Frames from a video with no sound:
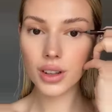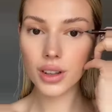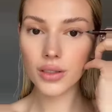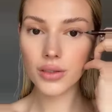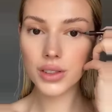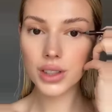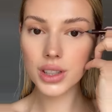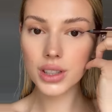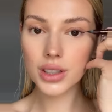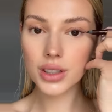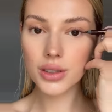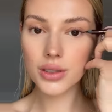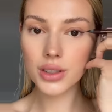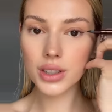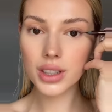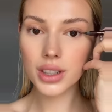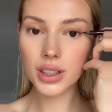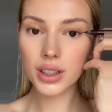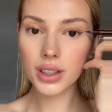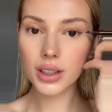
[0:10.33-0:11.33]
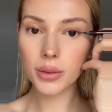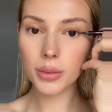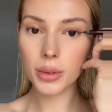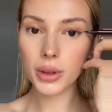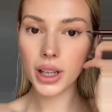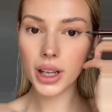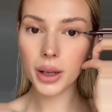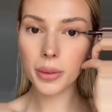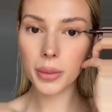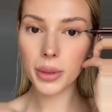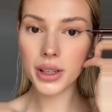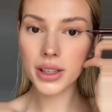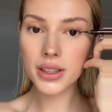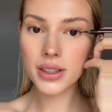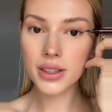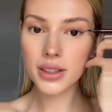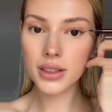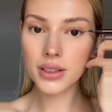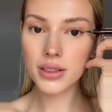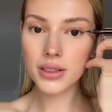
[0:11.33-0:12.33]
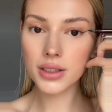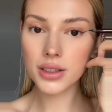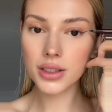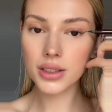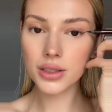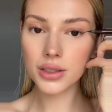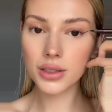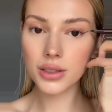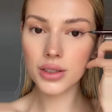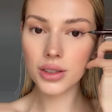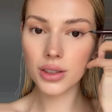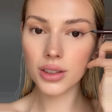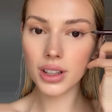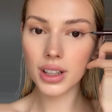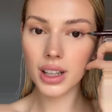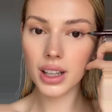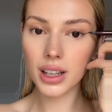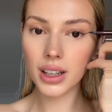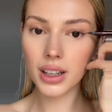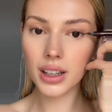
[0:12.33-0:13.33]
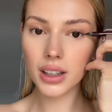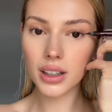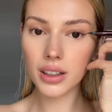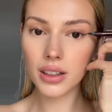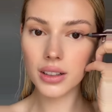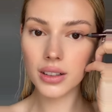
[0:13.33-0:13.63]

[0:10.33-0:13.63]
I'm just using a black pencil just to draw a line.